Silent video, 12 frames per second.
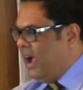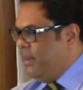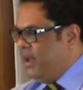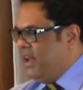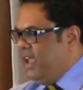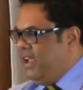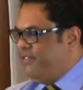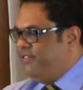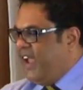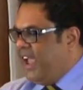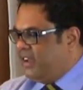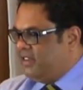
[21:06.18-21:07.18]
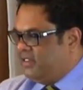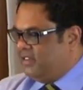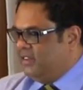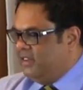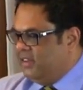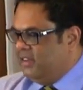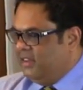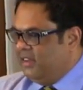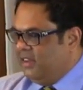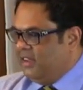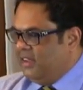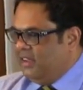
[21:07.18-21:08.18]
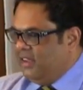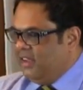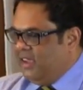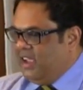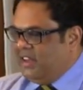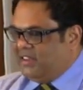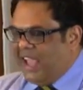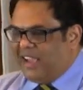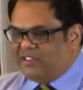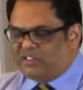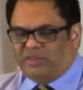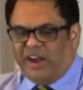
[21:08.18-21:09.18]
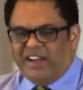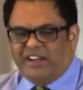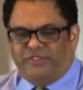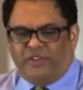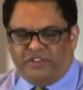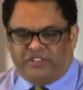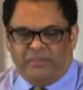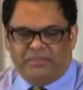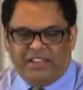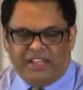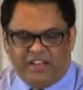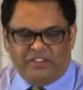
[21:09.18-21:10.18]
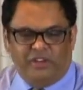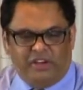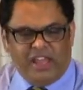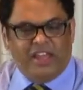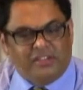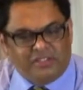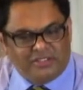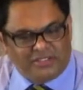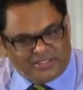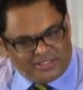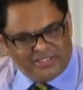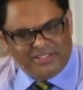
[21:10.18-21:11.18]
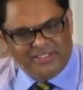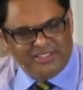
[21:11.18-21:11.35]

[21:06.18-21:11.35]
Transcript: I mean, he fakes. He takes credit for something that is not his.